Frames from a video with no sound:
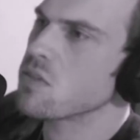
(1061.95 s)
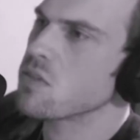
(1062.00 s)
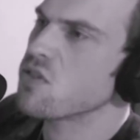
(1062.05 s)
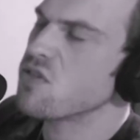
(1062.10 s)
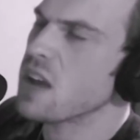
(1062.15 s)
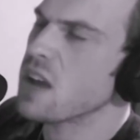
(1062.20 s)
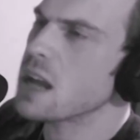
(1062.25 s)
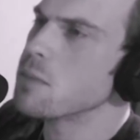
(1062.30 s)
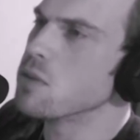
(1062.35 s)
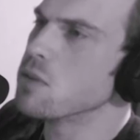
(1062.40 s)

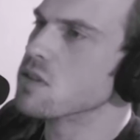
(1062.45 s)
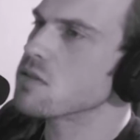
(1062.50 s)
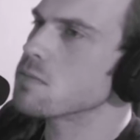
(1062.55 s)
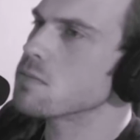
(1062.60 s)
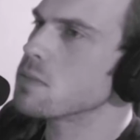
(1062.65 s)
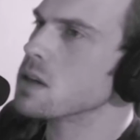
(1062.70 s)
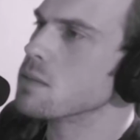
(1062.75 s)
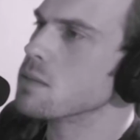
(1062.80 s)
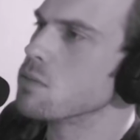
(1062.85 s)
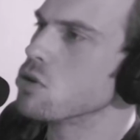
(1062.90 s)
famous
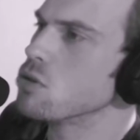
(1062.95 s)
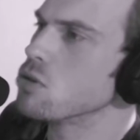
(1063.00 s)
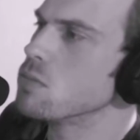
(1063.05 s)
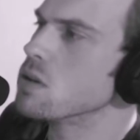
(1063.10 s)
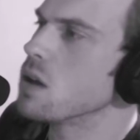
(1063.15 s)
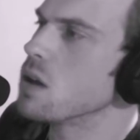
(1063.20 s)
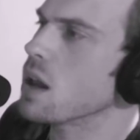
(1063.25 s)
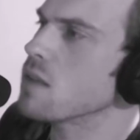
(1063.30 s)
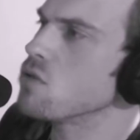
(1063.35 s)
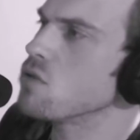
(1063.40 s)
people, but
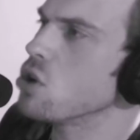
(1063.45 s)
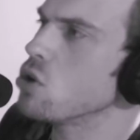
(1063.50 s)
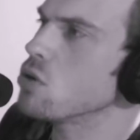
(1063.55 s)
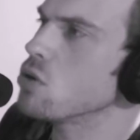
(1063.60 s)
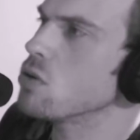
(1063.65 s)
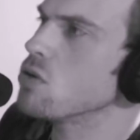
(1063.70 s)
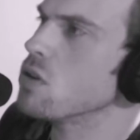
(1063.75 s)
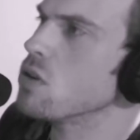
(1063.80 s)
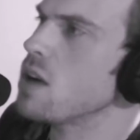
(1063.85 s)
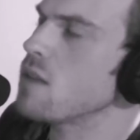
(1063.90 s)
like
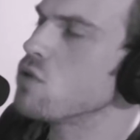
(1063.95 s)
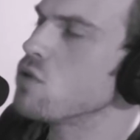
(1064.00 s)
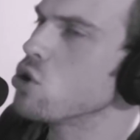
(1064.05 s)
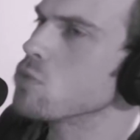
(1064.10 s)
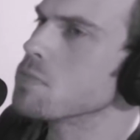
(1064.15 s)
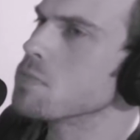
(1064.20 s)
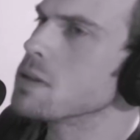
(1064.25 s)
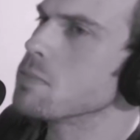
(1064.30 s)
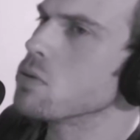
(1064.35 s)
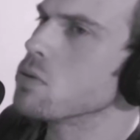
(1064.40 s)
I've known
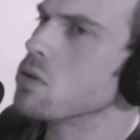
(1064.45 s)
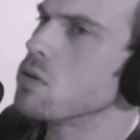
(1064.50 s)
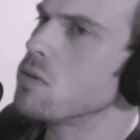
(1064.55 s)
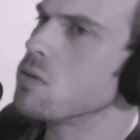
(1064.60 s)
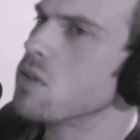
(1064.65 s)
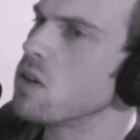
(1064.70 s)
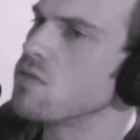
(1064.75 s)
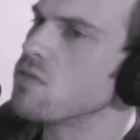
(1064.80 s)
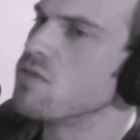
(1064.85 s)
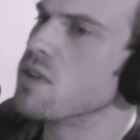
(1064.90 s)
people
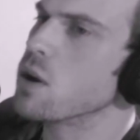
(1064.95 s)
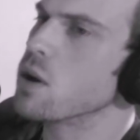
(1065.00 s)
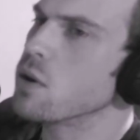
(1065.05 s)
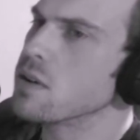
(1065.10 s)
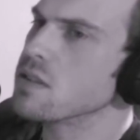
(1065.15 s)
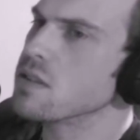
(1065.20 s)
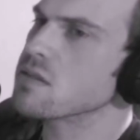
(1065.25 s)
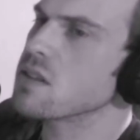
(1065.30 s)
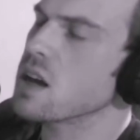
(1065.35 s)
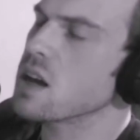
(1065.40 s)
of
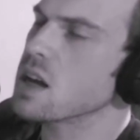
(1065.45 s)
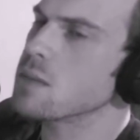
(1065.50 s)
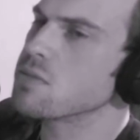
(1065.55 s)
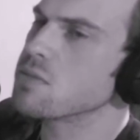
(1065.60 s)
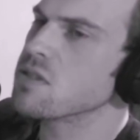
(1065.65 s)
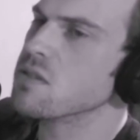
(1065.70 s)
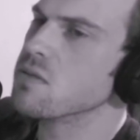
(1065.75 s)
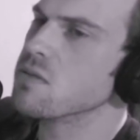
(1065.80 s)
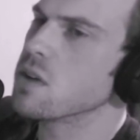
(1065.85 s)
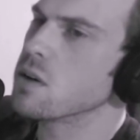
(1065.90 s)
various types
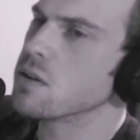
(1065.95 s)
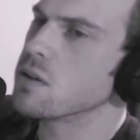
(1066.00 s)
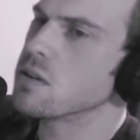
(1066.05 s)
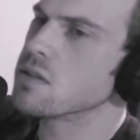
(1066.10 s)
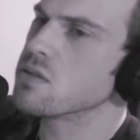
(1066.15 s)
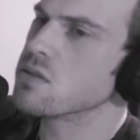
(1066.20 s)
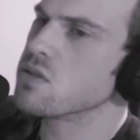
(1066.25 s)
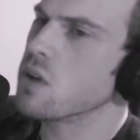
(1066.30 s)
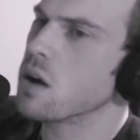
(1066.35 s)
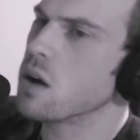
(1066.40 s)
in various
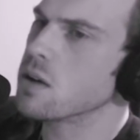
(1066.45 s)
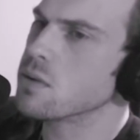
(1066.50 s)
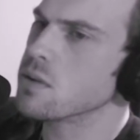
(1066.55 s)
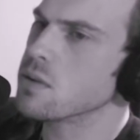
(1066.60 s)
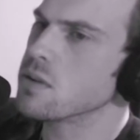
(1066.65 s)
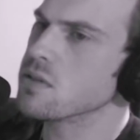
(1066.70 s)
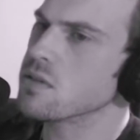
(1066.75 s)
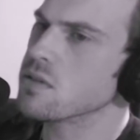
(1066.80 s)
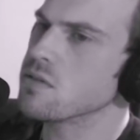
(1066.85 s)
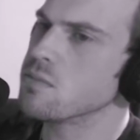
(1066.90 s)

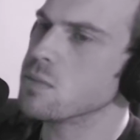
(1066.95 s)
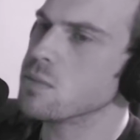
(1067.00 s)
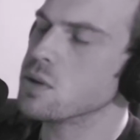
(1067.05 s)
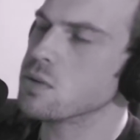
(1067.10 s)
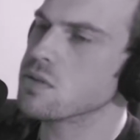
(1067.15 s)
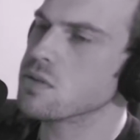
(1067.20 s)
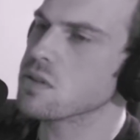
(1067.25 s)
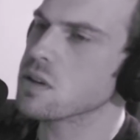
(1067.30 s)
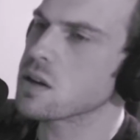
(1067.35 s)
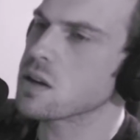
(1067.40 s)
genres of
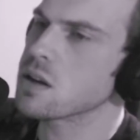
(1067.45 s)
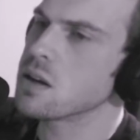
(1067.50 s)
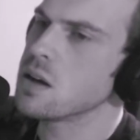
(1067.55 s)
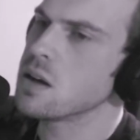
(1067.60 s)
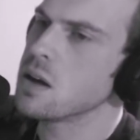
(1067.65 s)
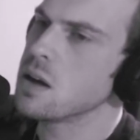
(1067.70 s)
music,